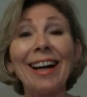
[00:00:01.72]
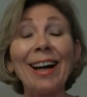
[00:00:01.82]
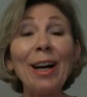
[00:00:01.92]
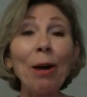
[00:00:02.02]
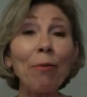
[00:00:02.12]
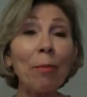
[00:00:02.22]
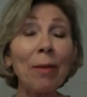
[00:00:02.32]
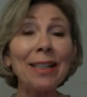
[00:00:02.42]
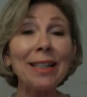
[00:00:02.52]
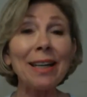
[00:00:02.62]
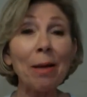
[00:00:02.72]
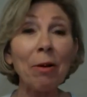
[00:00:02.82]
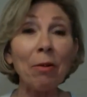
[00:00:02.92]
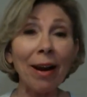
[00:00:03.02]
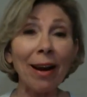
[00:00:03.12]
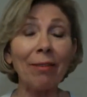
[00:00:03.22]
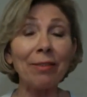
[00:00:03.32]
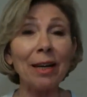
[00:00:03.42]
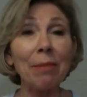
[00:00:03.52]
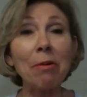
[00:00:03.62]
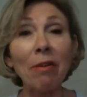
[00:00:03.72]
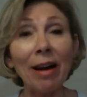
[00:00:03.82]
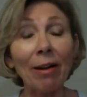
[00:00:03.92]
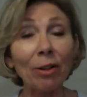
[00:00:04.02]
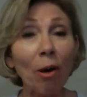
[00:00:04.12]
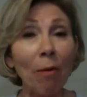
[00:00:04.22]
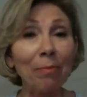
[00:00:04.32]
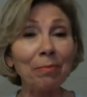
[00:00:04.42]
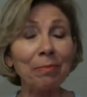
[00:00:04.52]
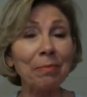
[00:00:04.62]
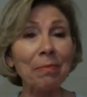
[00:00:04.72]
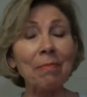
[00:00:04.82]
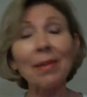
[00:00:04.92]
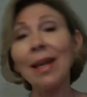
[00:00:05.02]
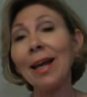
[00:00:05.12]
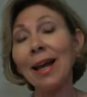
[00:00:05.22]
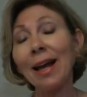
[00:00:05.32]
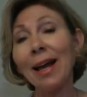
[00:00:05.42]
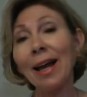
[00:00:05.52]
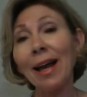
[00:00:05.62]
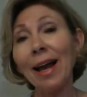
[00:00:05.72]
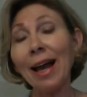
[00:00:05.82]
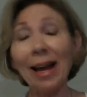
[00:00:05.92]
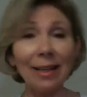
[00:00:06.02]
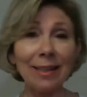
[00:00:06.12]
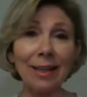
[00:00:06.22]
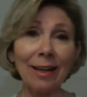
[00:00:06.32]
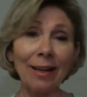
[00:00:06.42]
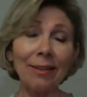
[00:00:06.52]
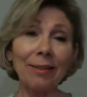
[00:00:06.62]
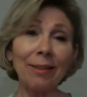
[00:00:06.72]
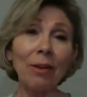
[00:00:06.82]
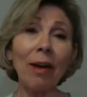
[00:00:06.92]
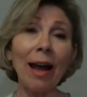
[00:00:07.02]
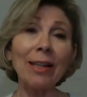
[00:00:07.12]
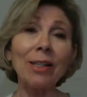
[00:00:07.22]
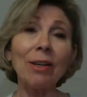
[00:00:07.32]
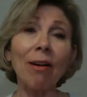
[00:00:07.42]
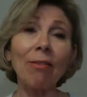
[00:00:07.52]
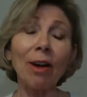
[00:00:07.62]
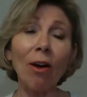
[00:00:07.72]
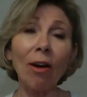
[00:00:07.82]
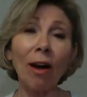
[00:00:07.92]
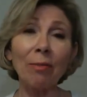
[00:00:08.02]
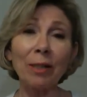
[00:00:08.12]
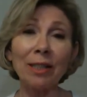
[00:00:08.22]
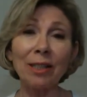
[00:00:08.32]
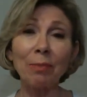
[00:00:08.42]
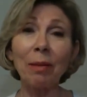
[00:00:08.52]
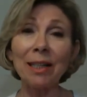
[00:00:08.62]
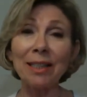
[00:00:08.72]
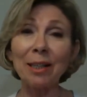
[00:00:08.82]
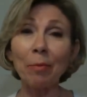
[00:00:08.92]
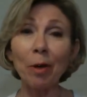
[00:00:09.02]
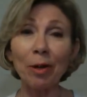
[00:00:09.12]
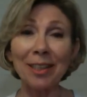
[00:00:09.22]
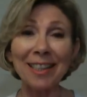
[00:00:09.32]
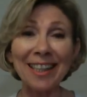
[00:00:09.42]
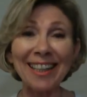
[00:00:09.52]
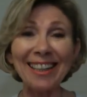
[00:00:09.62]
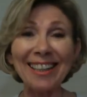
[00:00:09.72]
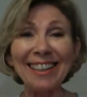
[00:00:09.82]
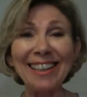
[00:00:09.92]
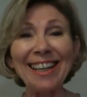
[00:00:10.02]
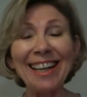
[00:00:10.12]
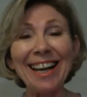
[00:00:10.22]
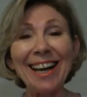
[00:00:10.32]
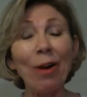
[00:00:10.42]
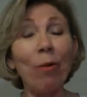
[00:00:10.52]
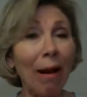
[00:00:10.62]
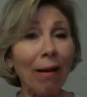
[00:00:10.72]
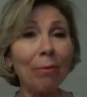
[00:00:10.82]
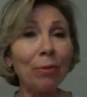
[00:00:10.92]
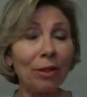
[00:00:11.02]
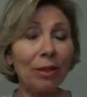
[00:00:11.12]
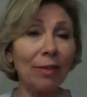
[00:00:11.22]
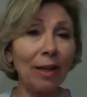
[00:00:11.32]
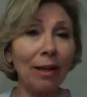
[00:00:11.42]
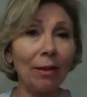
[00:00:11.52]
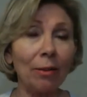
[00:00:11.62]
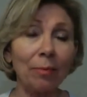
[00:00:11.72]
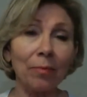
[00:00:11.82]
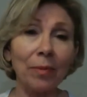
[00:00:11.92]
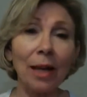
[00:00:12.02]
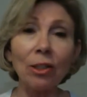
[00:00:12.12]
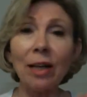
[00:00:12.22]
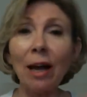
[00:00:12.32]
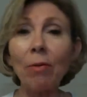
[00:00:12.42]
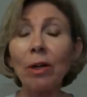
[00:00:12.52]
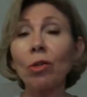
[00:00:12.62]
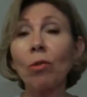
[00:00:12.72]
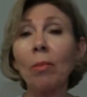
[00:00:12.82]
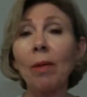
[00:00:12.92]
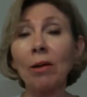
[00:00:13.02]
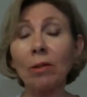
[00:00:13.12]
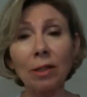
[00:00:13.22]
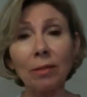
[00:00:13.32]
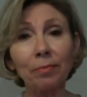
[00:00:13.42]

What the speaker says: Hello from me, Dina Murray of dinamurray.com and creator of the Online Business Bliss community. Welcome to this video. And today I want to talk about